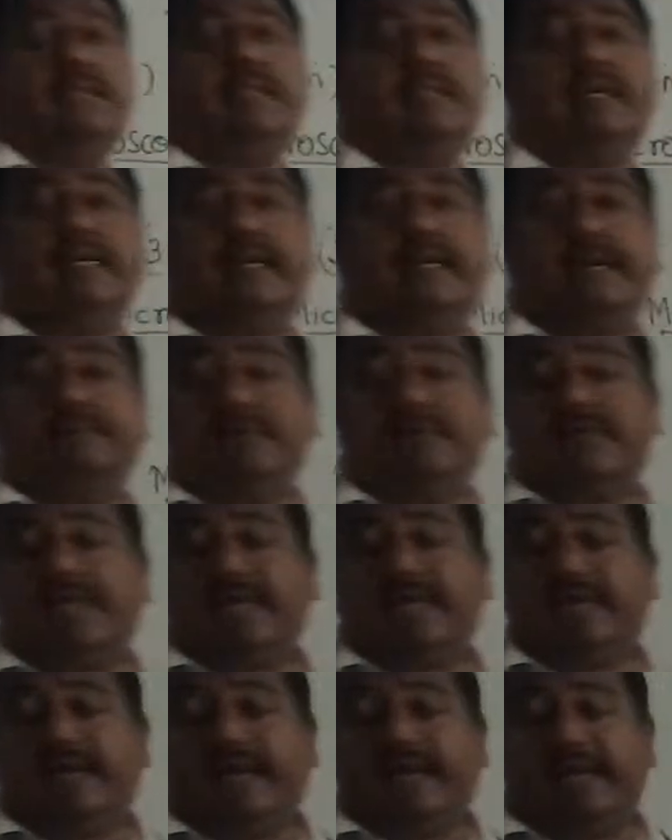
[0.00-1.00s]
That time you
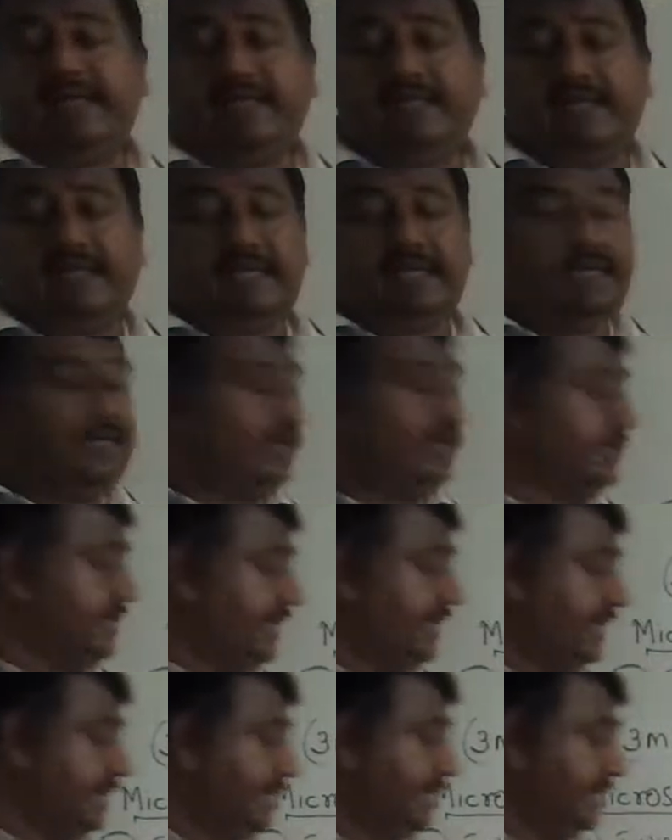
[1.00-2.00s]
can write.
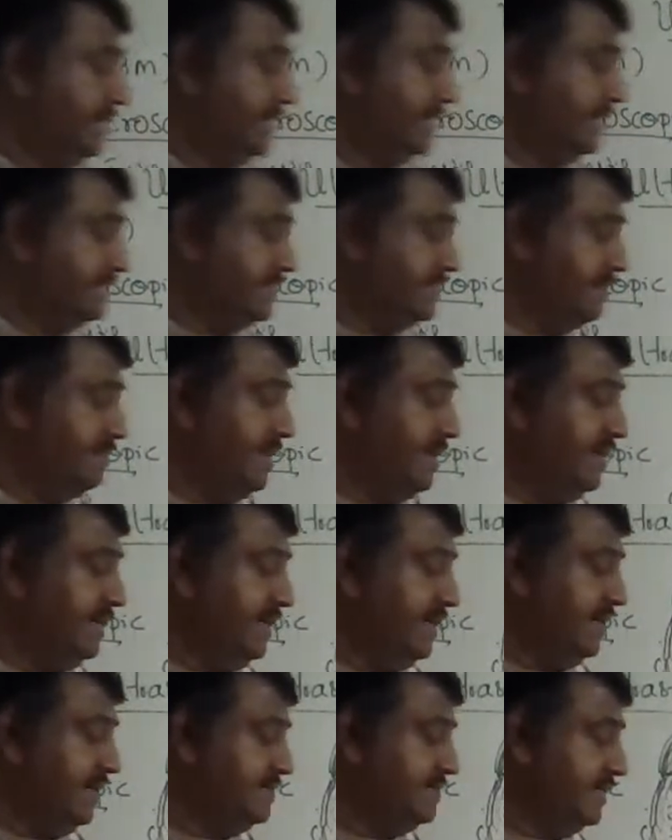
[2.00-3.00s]
Okay, the semen
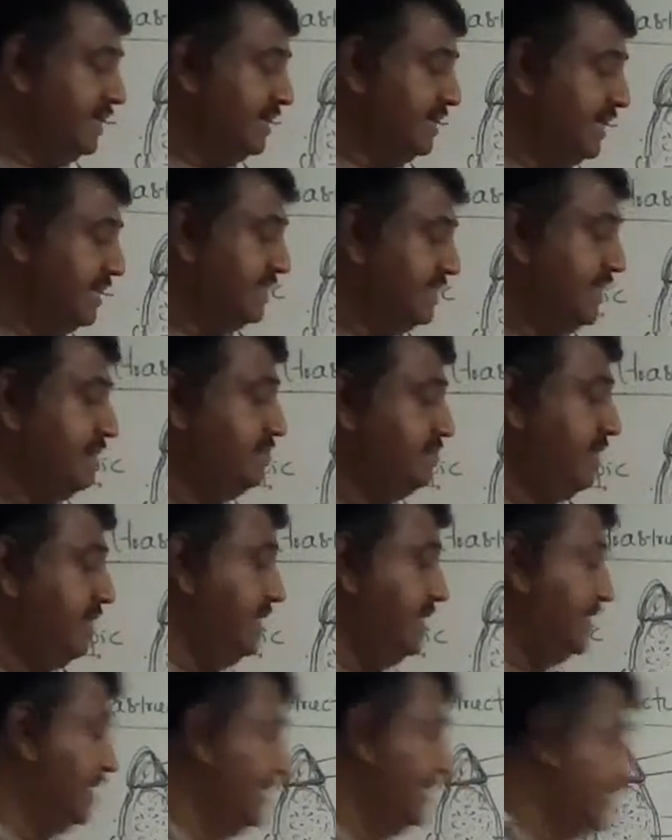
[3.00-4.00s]
is nothing but